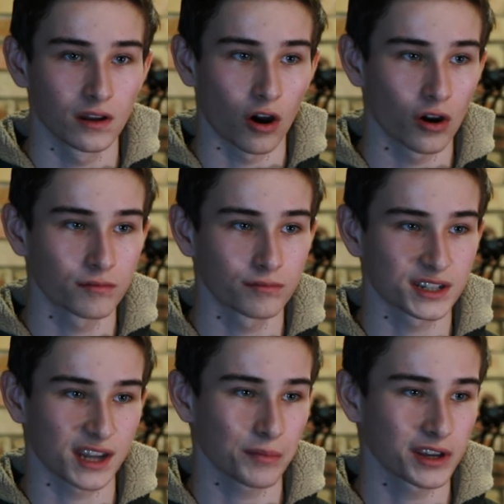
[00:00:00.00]
on
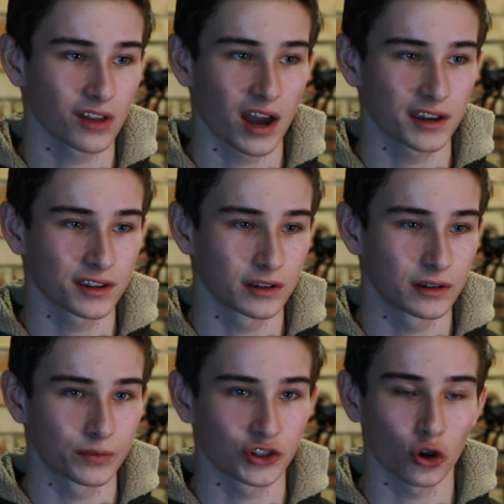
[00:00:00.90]
something like
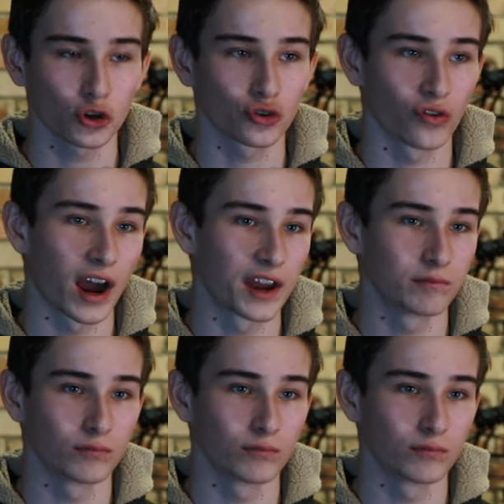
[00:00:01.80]
a social ride